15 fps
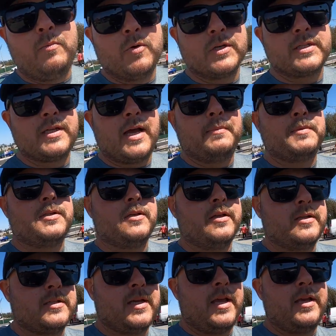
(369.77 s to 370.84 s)
one more stop. So
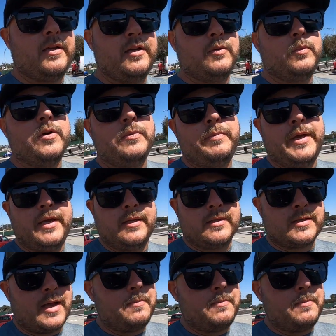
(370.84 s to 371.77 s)
there's a Goodwill Bins.